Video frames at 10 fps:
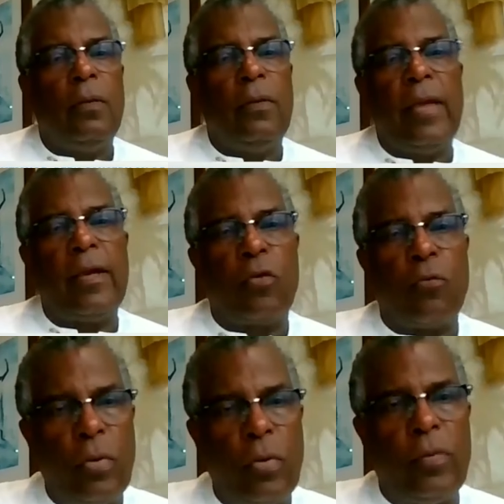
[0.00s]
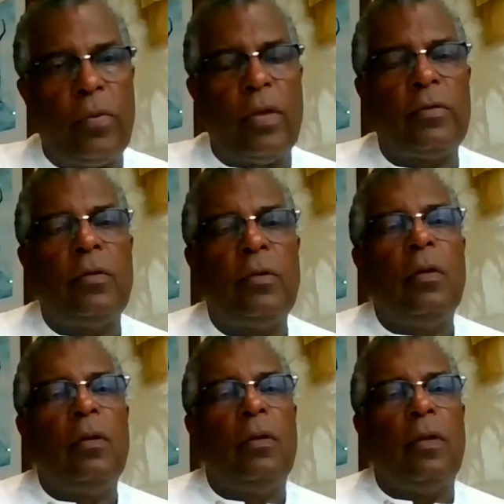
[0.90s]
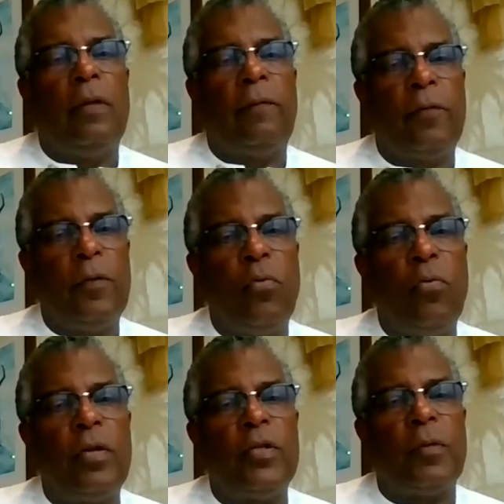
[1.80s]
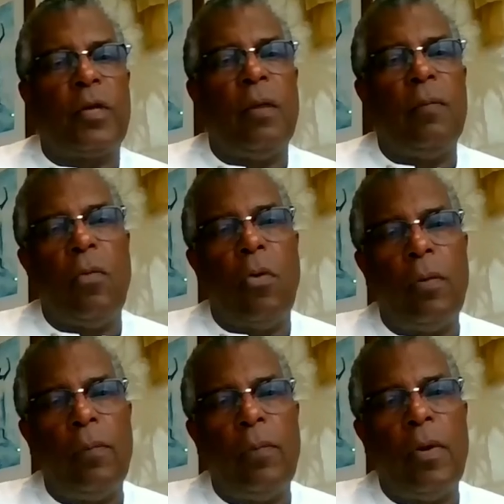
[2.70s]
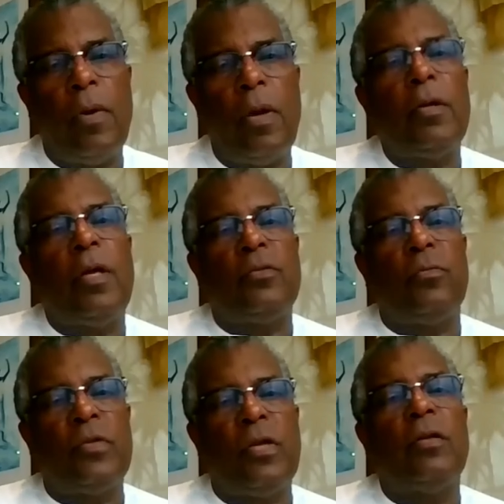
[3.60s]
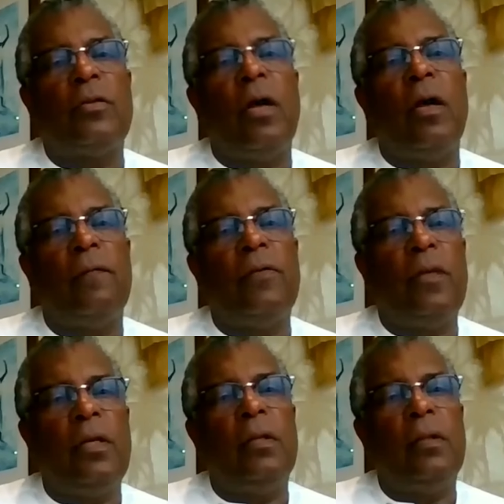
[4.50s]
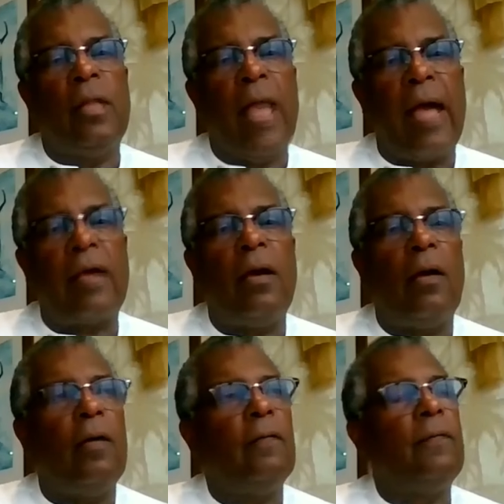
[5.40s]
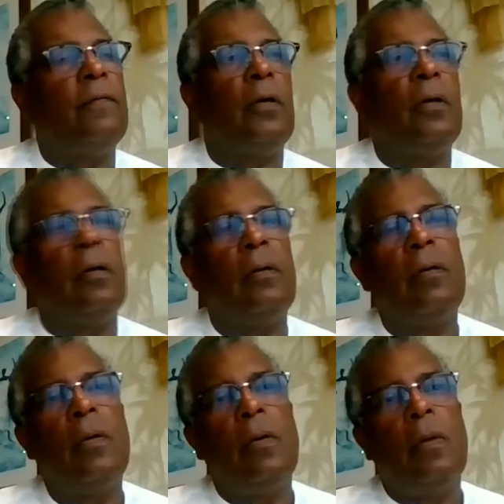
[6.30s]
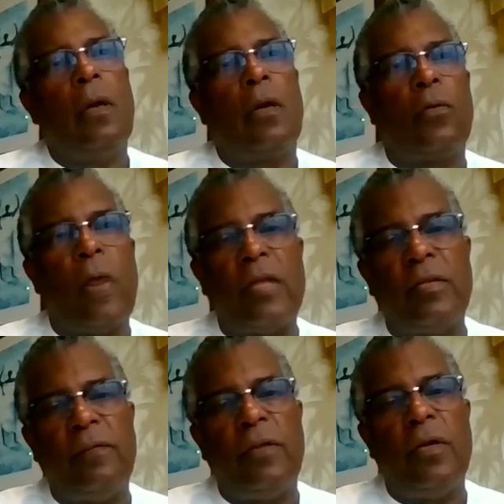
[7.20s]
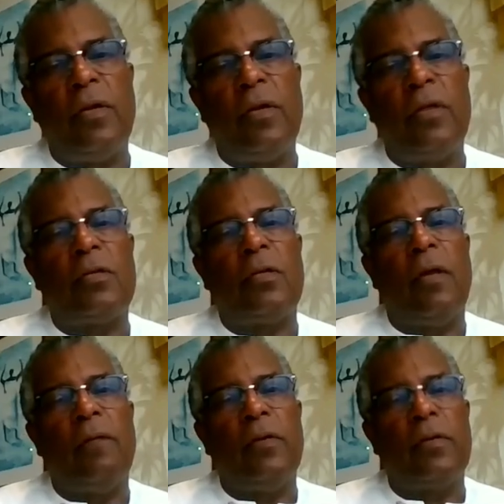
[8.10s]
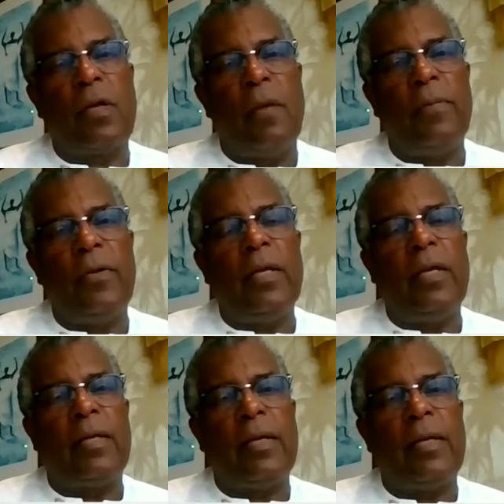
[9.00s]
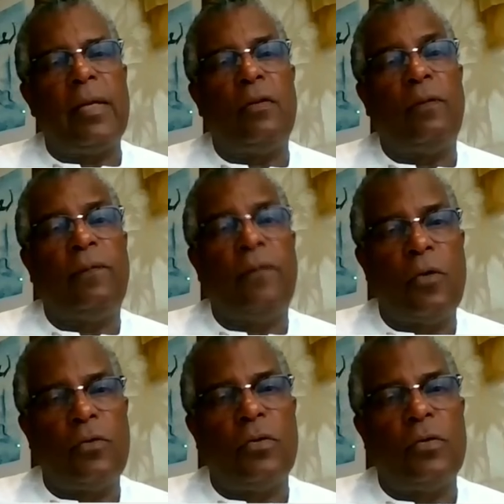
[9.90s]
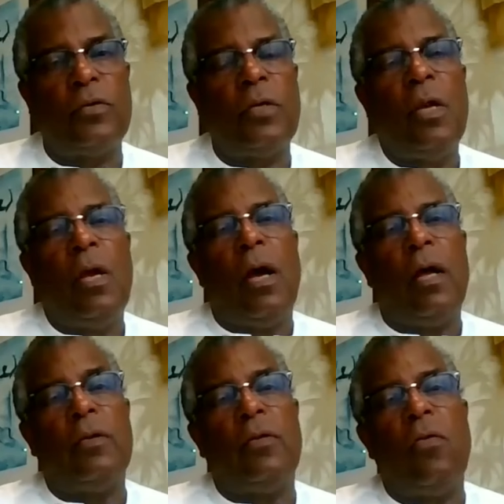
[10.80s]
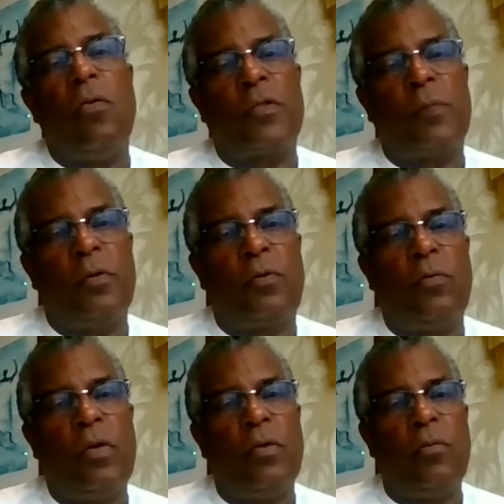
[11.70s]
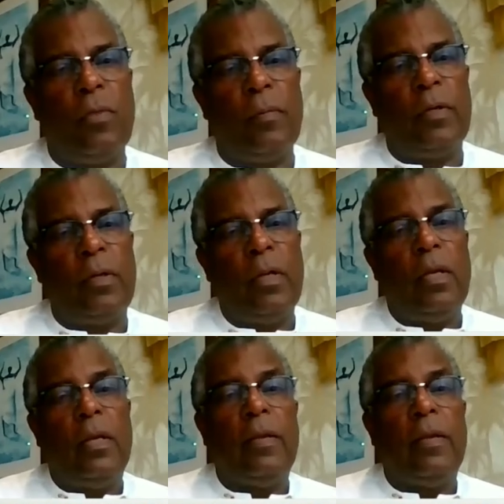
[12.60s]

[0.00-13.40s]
They agree with us that Freeport has become moribund as a result of the lack of aggressiveness of this company in carrying out its functions under the Hawkesbill Creek Agreement.